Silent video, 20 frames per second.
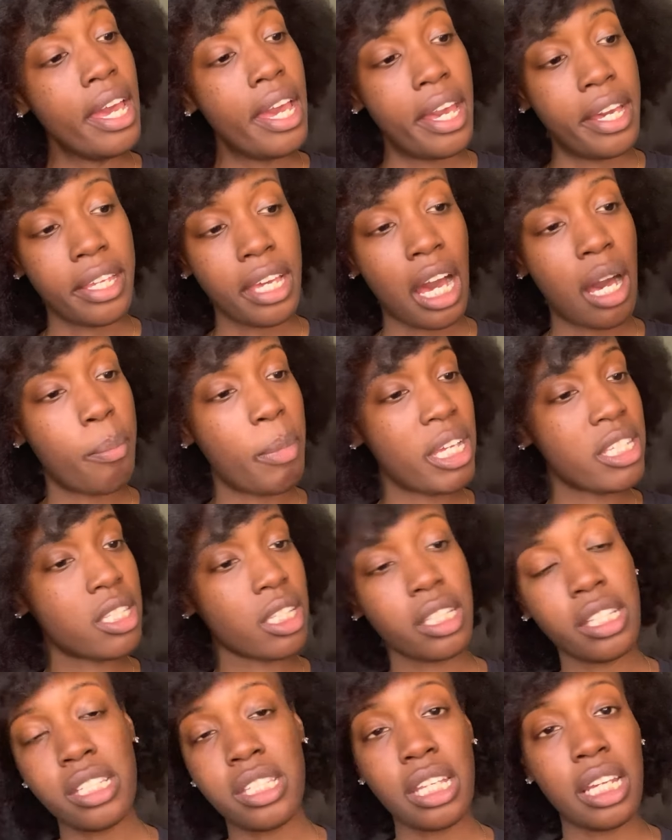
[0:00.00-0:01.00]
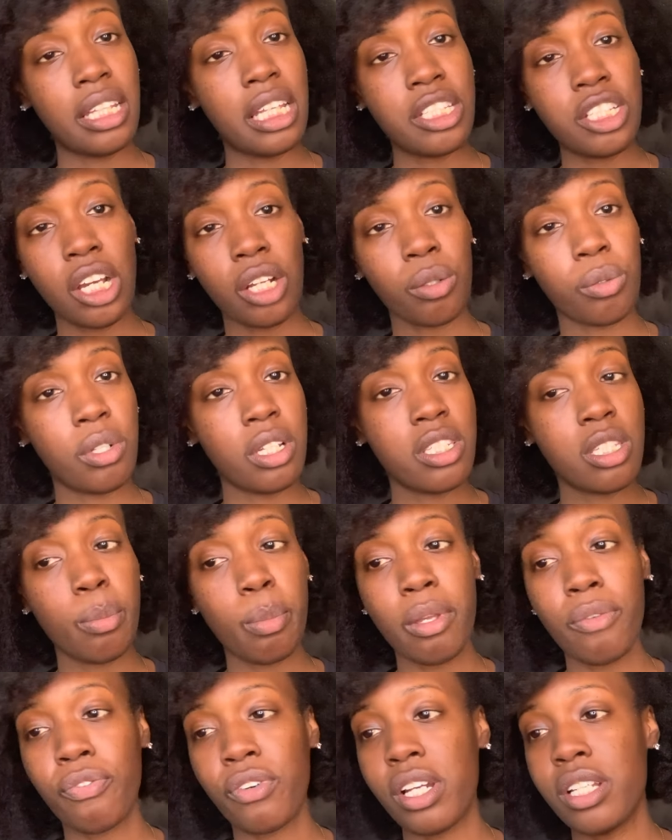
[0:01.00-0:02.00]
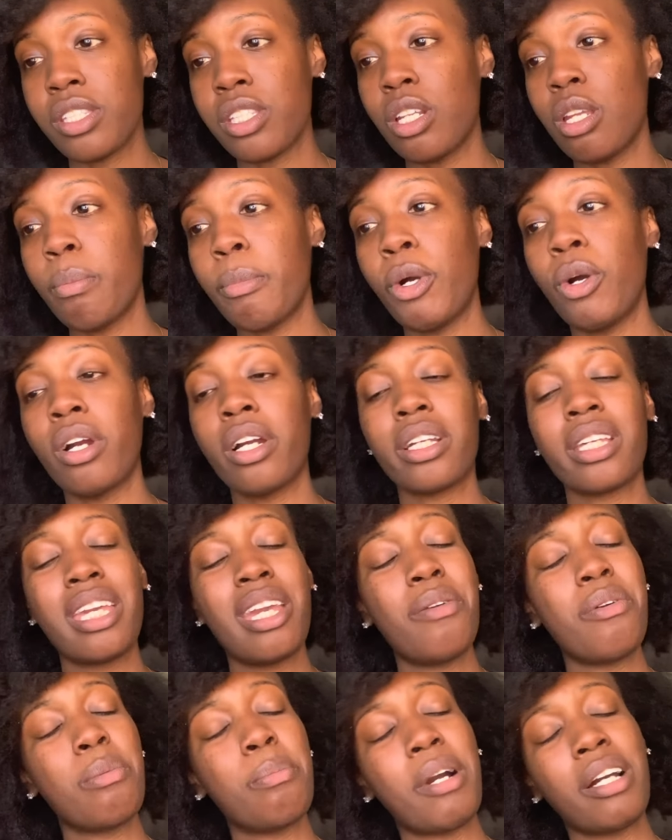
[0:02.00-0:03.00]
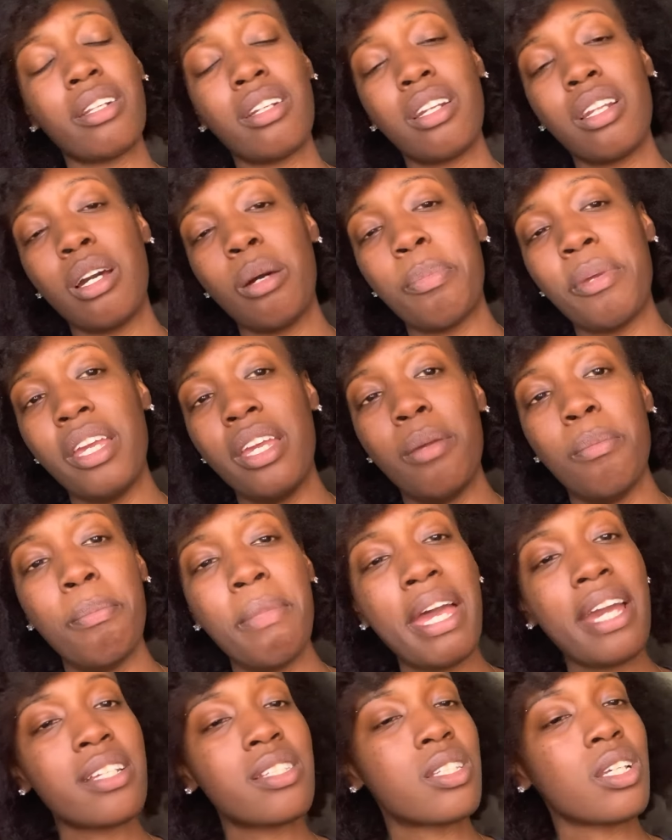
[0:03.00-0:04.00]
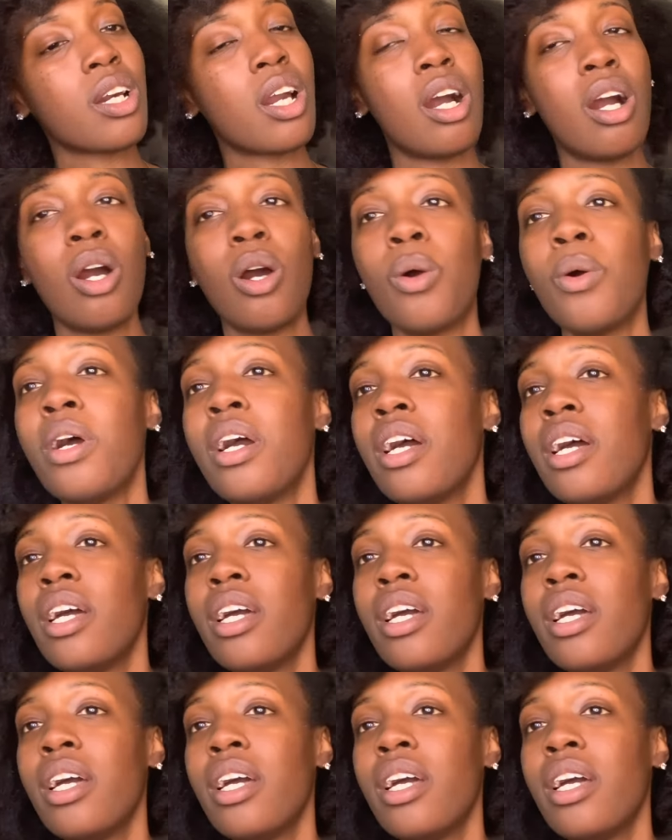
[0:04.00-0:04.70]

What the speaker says: And y'all basically said that y'all don't need to be friends anymore. Cameron brought it up in Mexico.